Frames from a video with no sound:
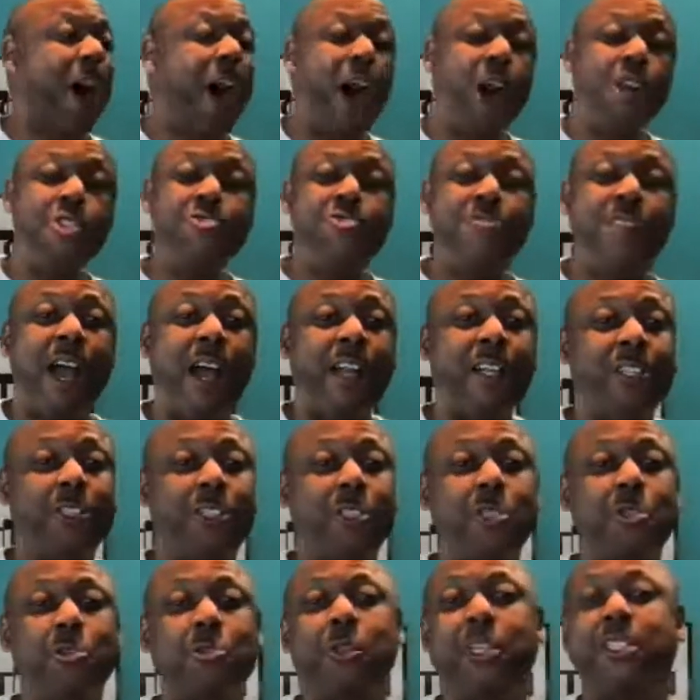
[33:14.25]
All you got to
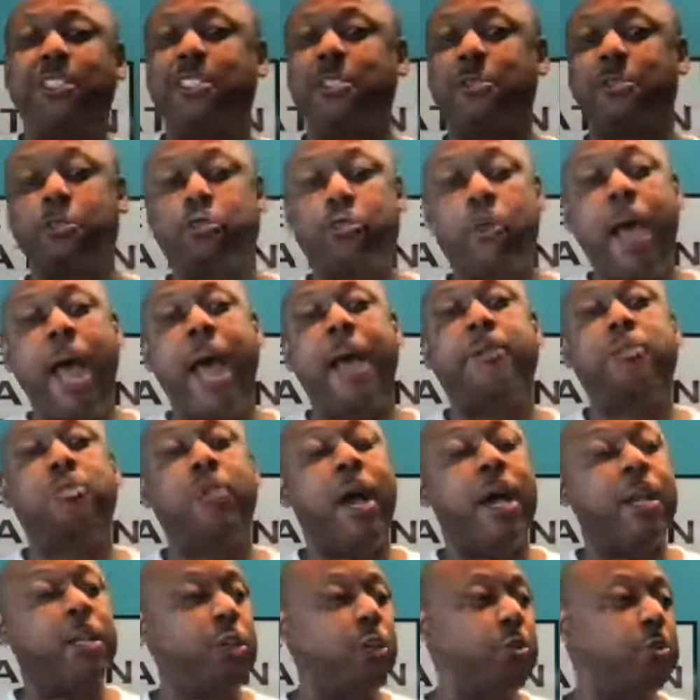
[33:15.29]
do is subscribe to
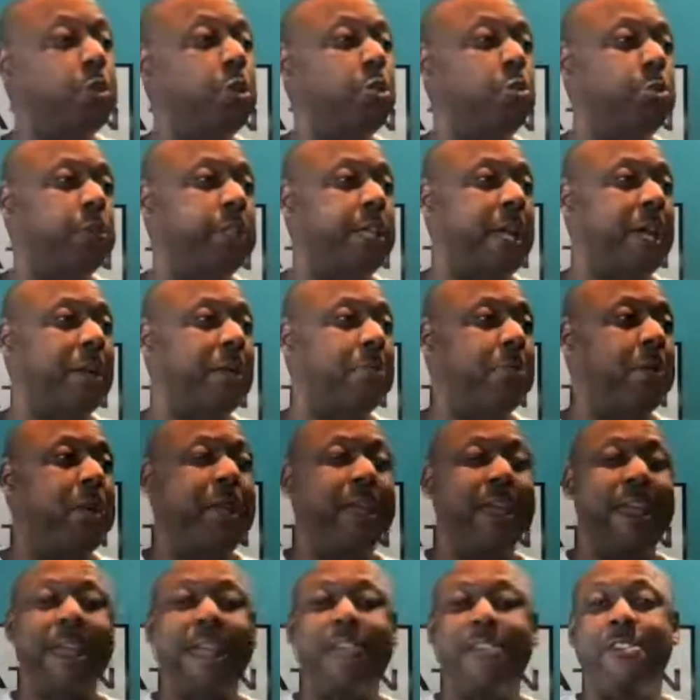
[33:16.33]
our YouTube channel.
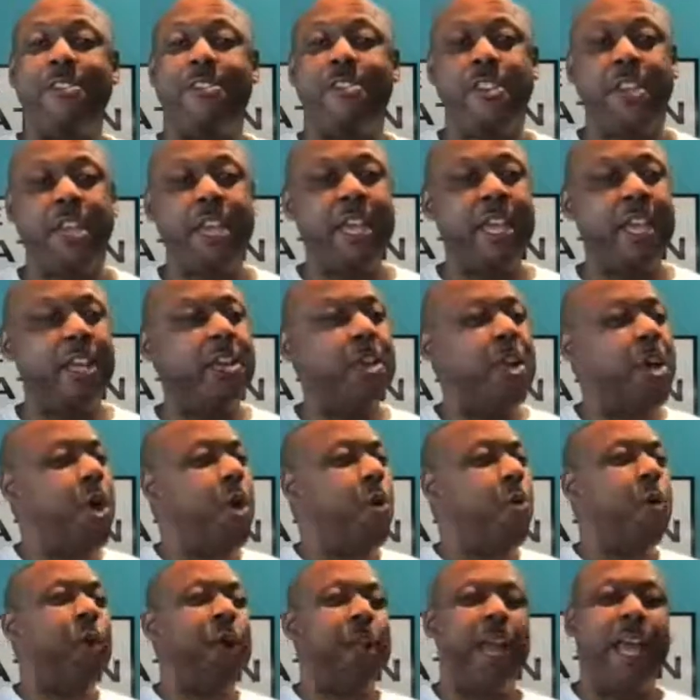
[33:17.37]
And then,
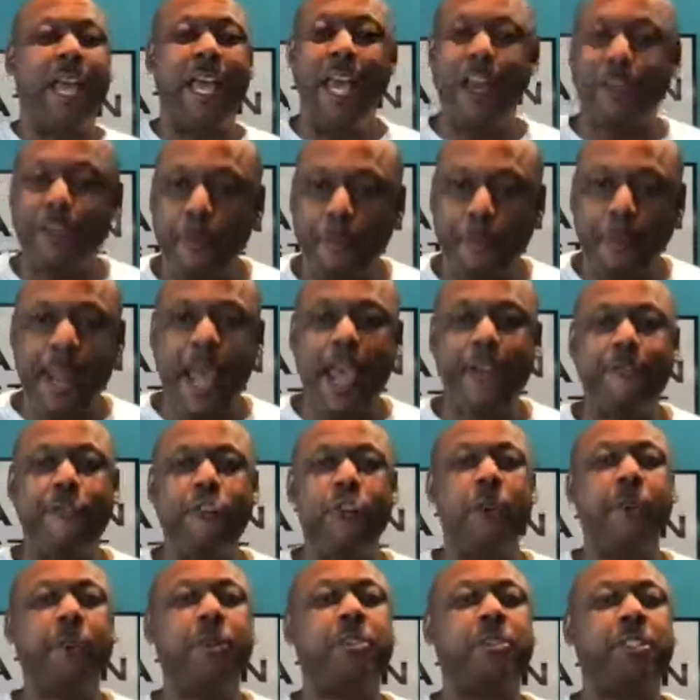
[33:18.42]
whatever
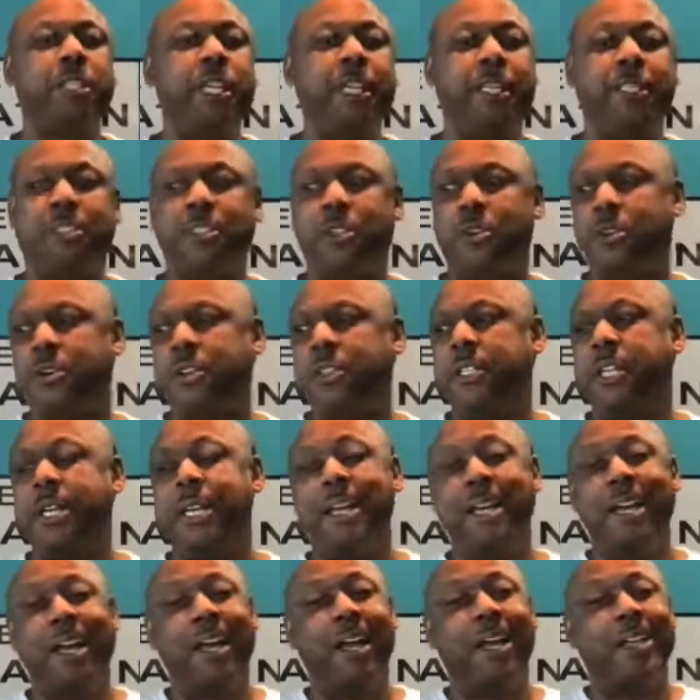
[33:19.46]
platform you see this on,
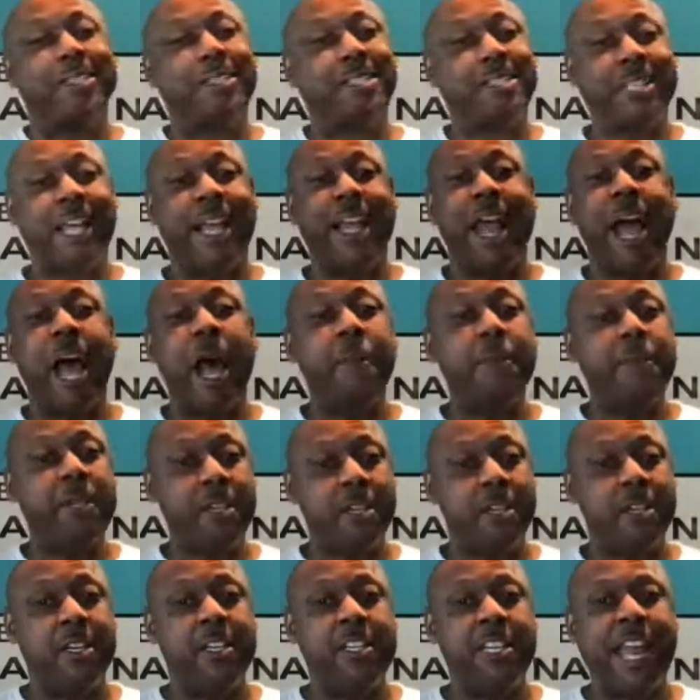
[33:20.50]
say, I'm
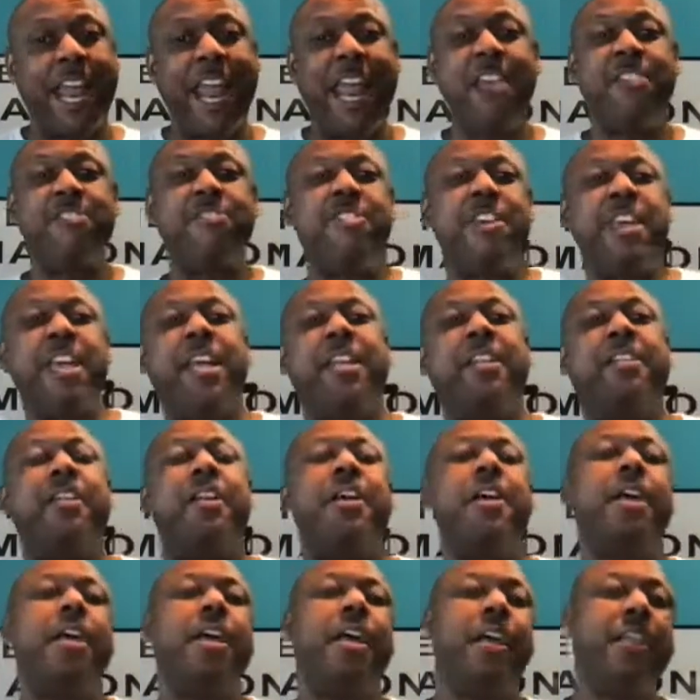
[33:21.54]
done, and then
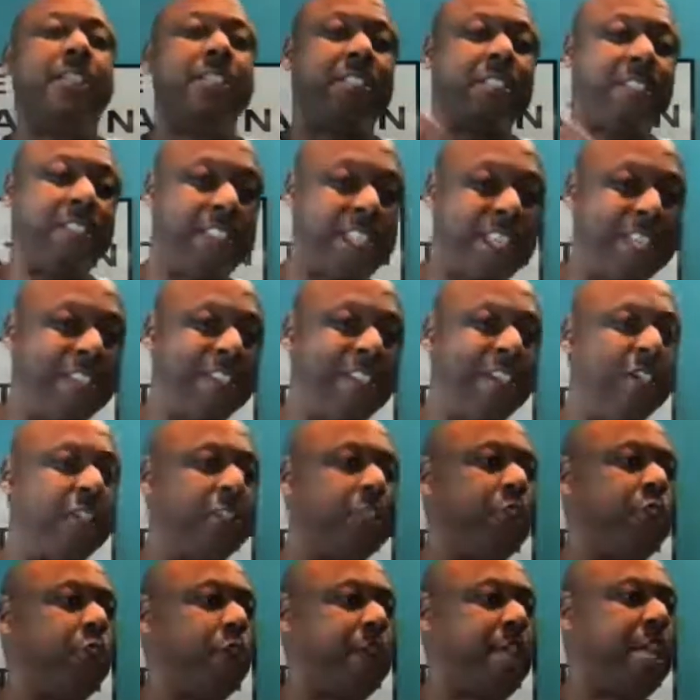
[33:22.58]
send
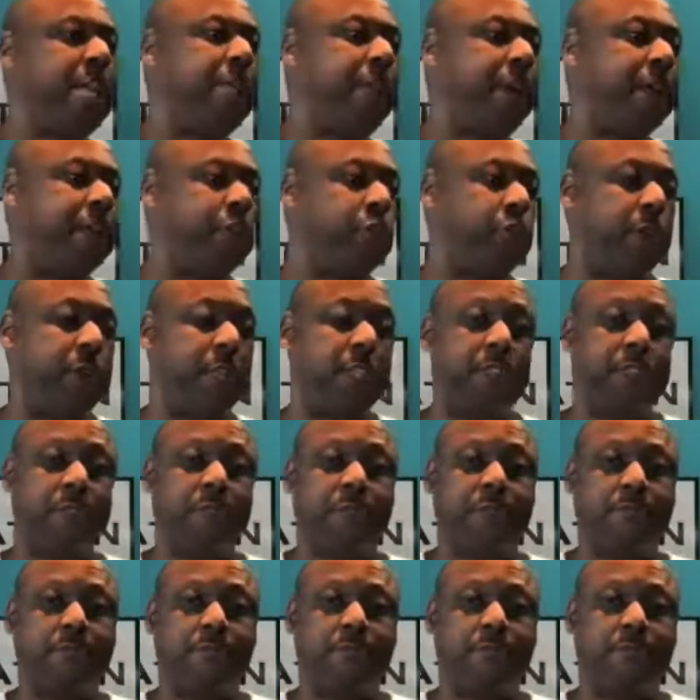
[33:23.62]
us your email address.